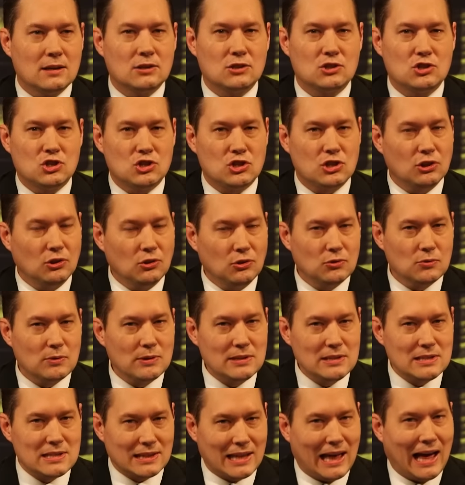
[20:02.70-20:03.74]

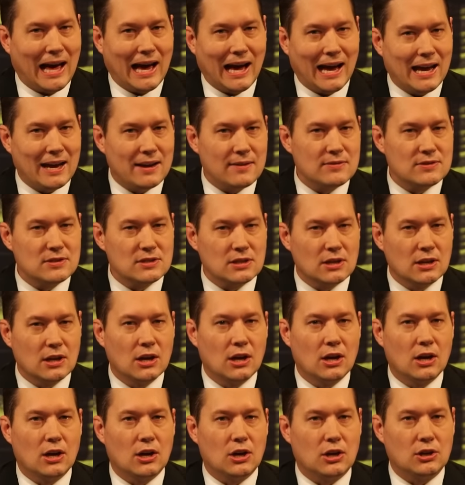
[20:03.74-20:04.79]
children's lives
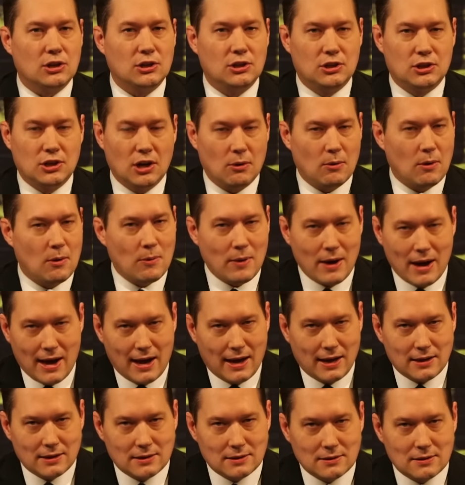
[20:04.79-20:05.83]
go
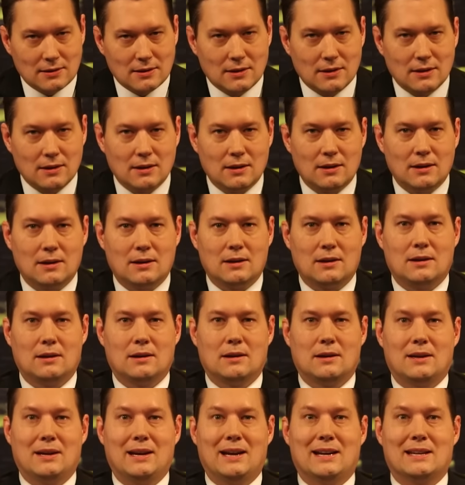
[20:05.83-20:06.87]
away.
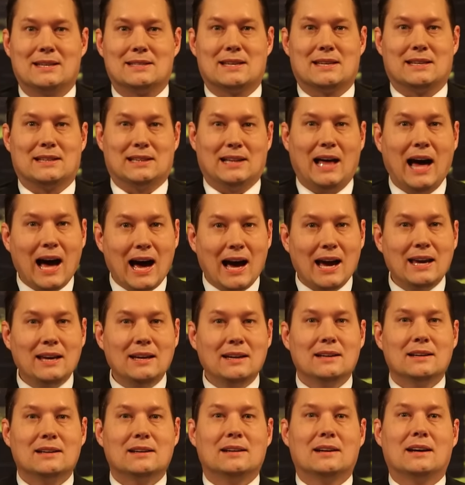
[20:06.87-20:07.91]
It is a lie,
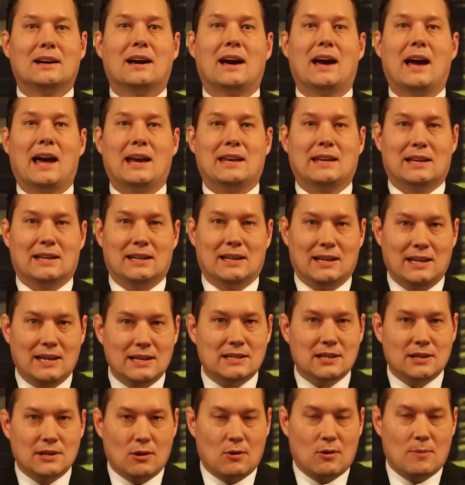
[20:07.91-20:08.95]
and you
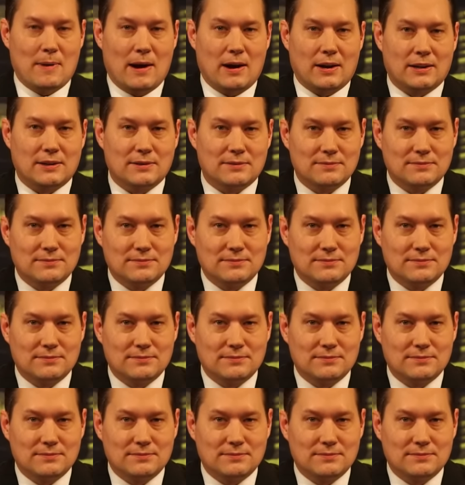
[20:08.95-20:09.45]
need to know about it.